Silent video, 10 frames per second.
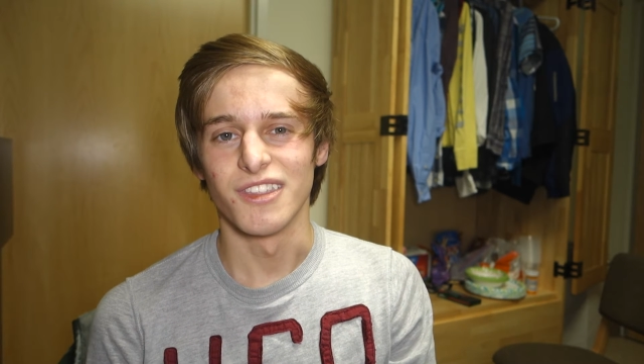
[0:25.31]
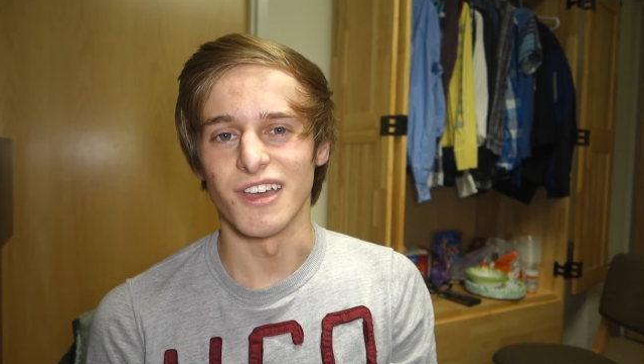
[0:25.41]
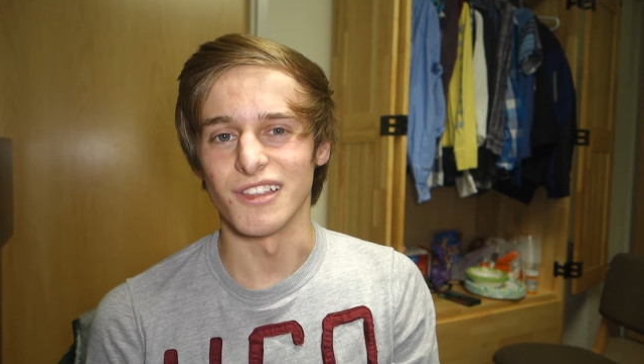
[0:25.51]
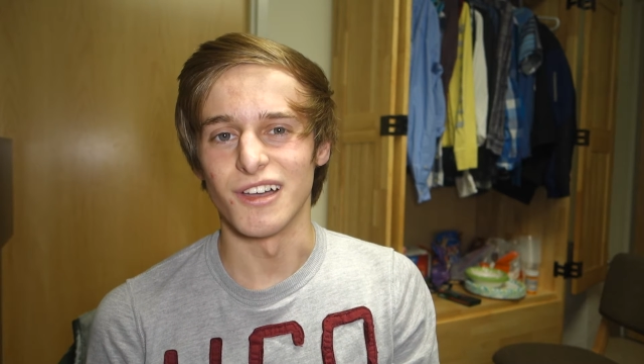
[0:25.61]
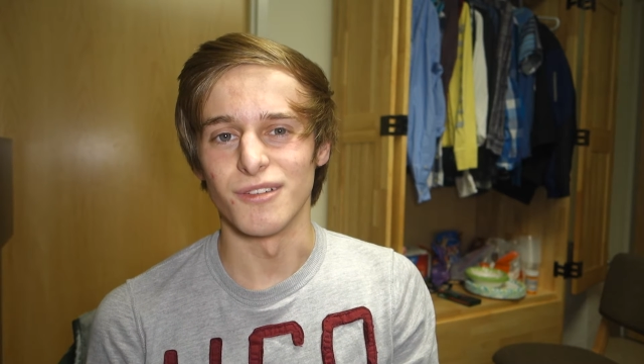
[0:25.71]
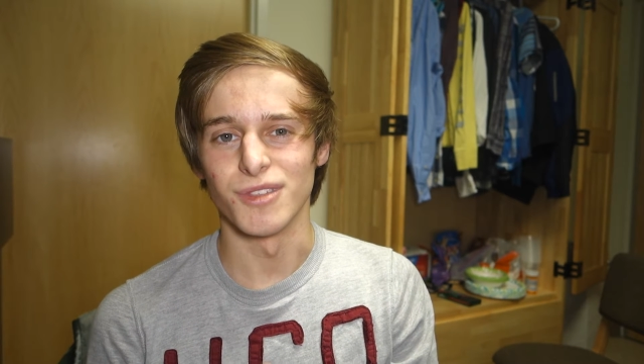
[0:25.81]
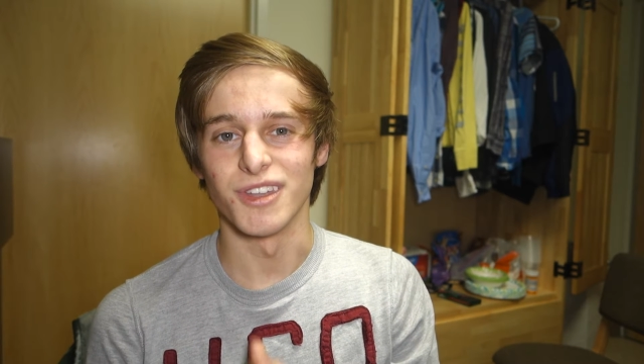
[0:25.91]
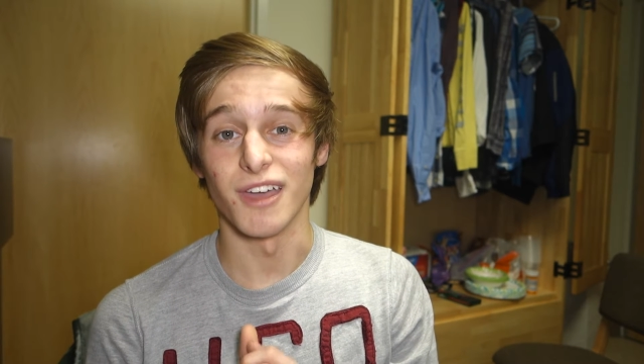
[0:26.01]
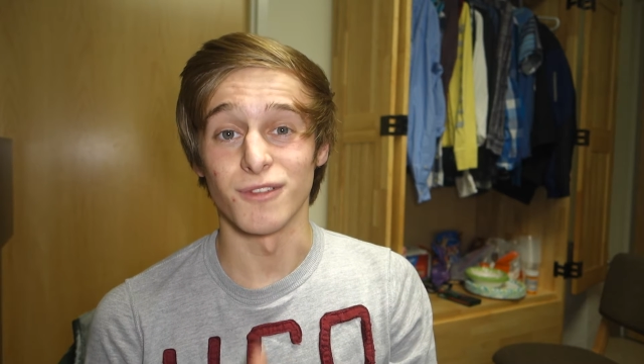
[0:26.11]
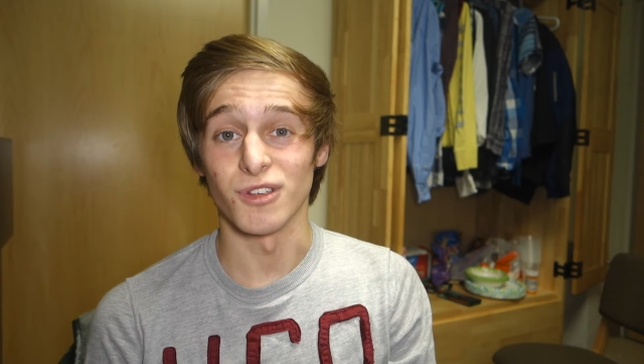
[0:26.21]
that love the
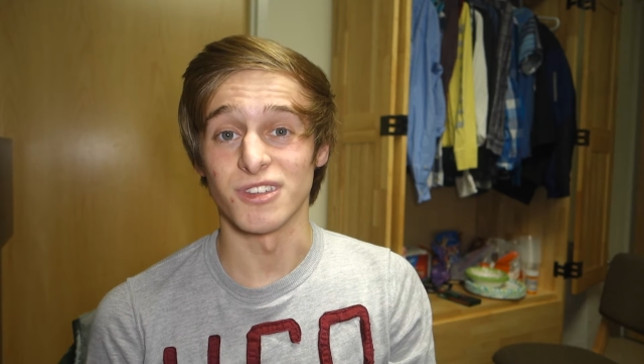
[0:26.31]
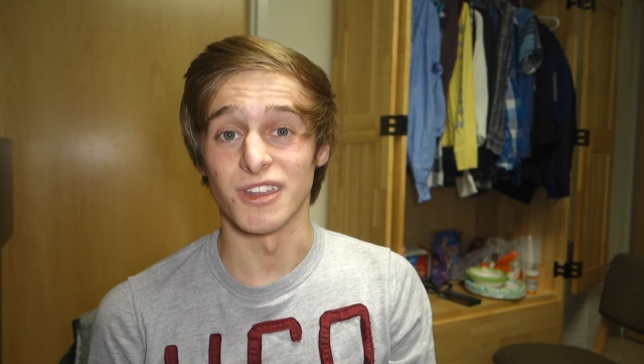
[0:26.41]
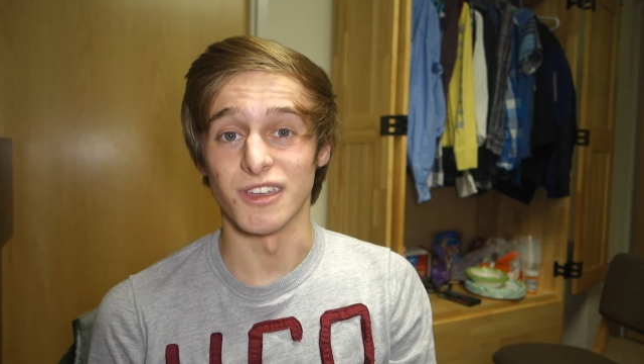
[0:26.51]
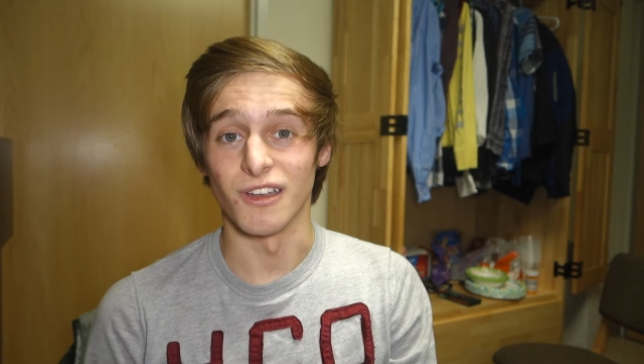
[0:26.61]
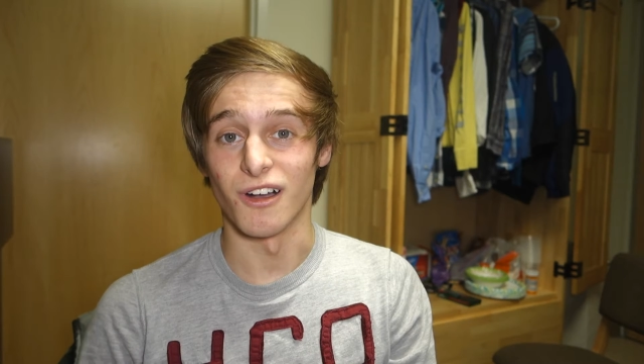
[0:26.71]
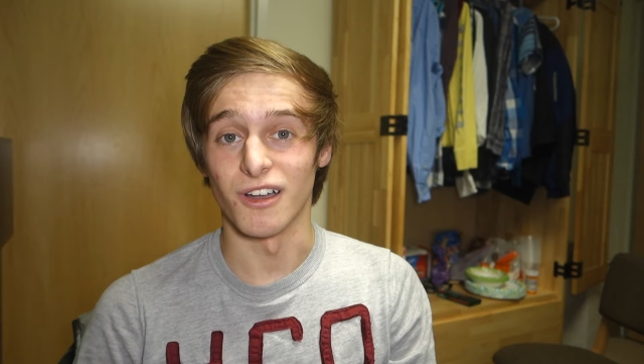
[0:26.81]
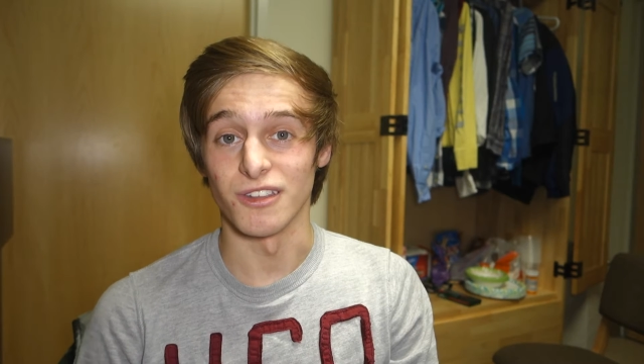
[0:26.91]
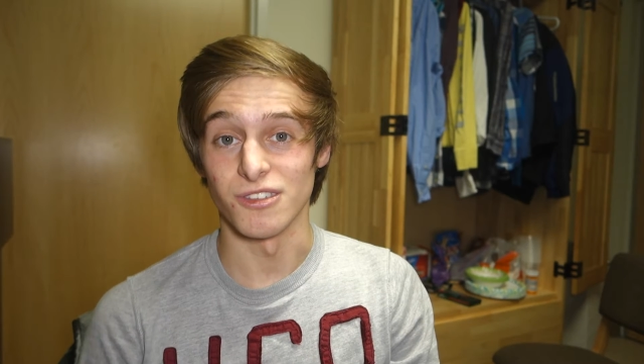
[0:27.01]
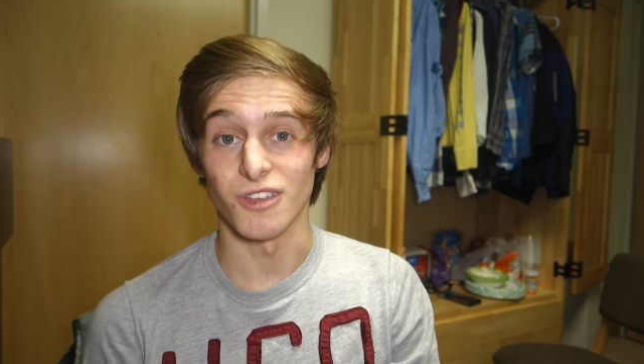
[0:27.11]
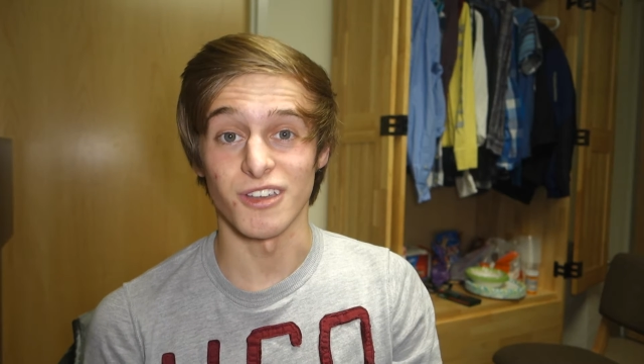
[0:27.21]
diversity
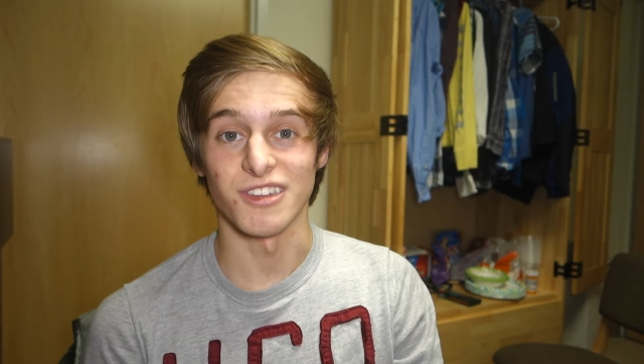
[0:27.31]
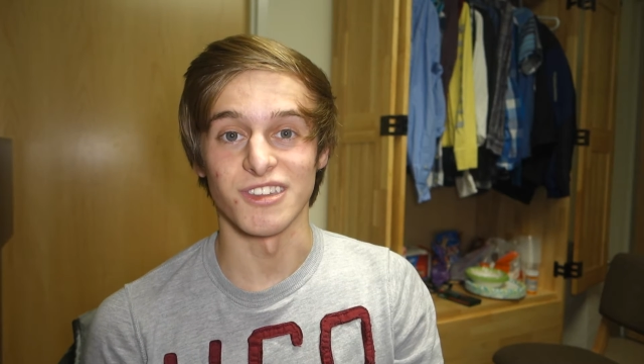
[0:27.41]
on Saucy